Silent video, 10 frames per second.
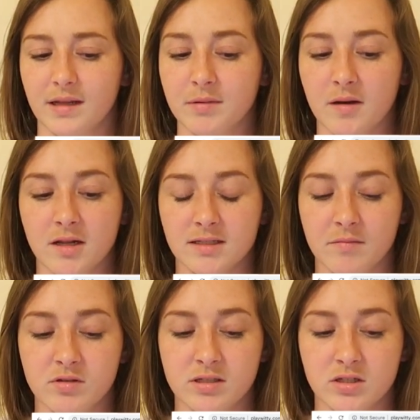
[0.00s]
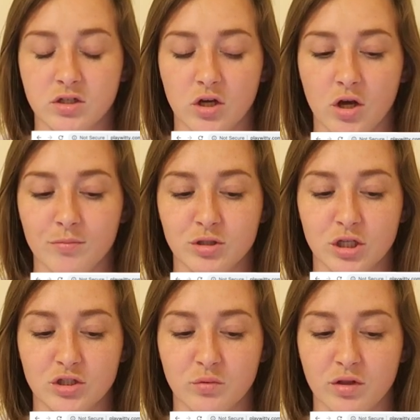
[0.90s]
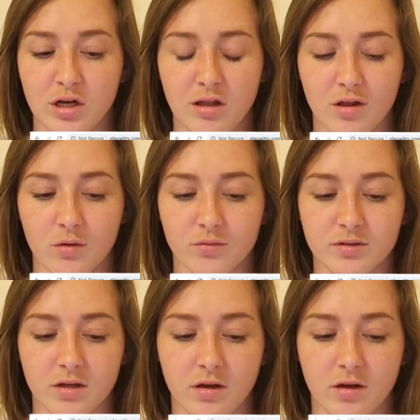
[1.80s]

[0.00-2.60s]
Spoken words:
I'm not obsessed with any of those.